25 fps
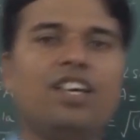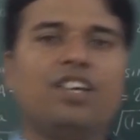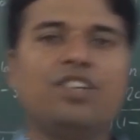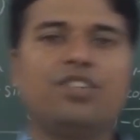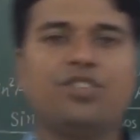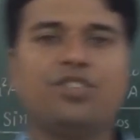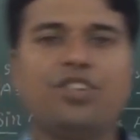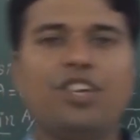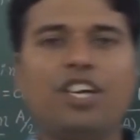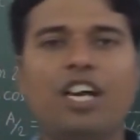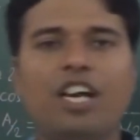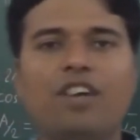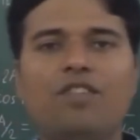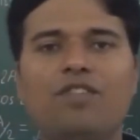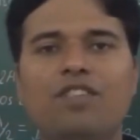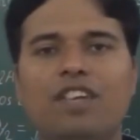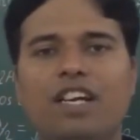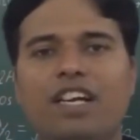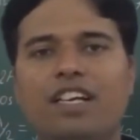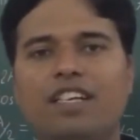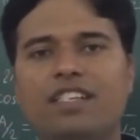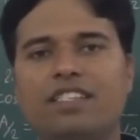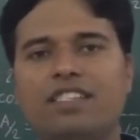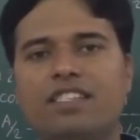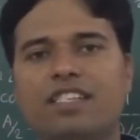you have
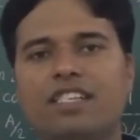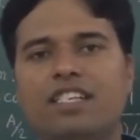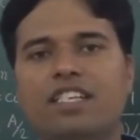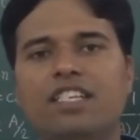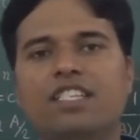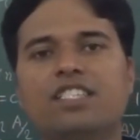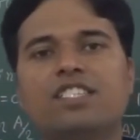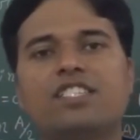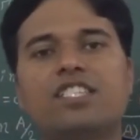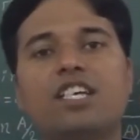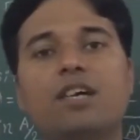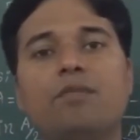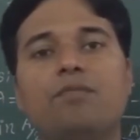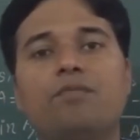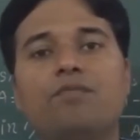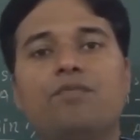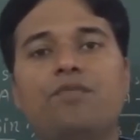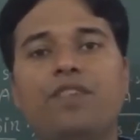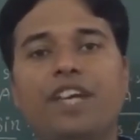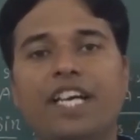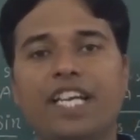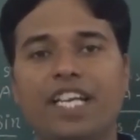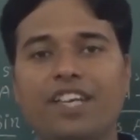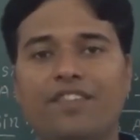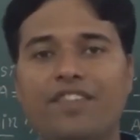learned some
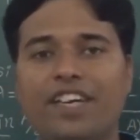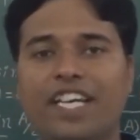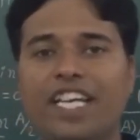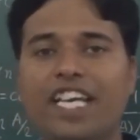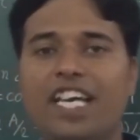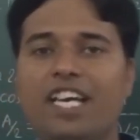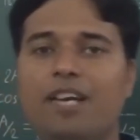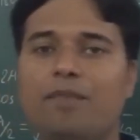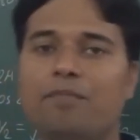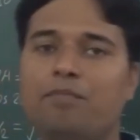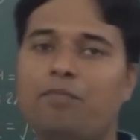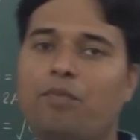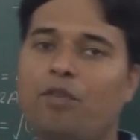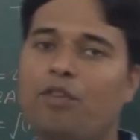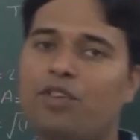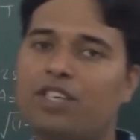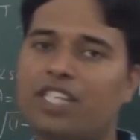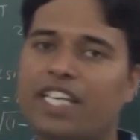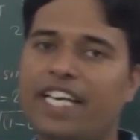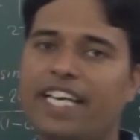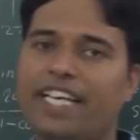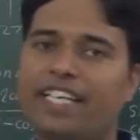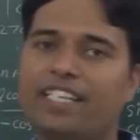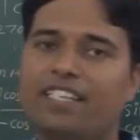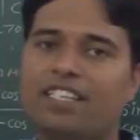very
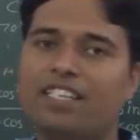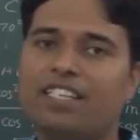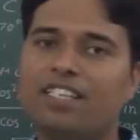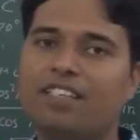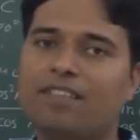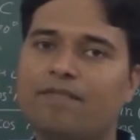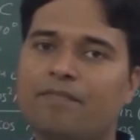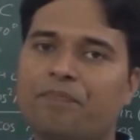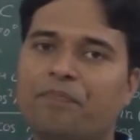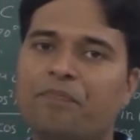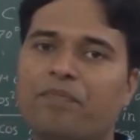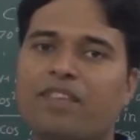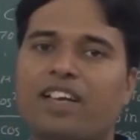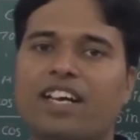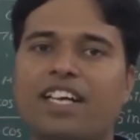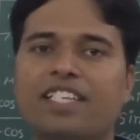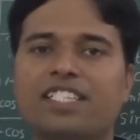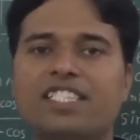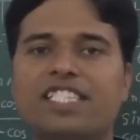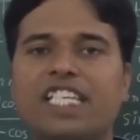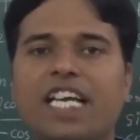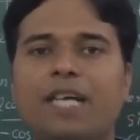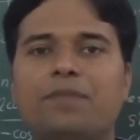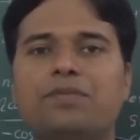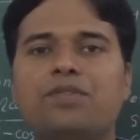important
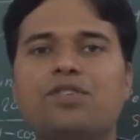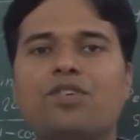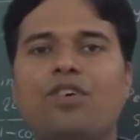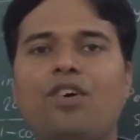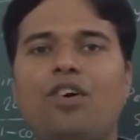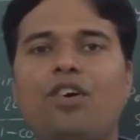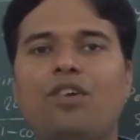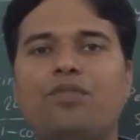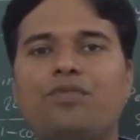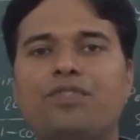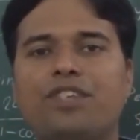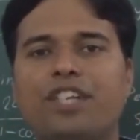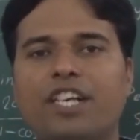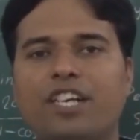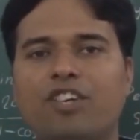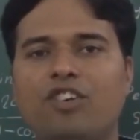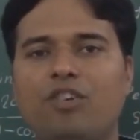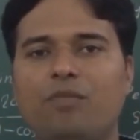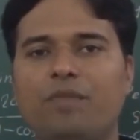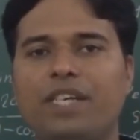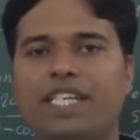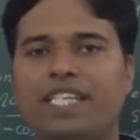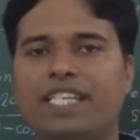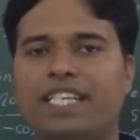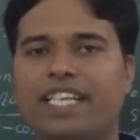concepts of
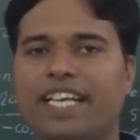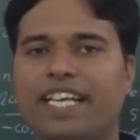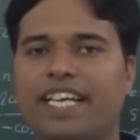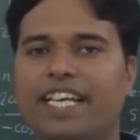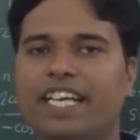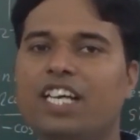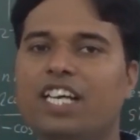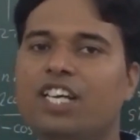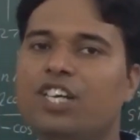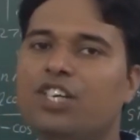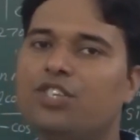trigonometry.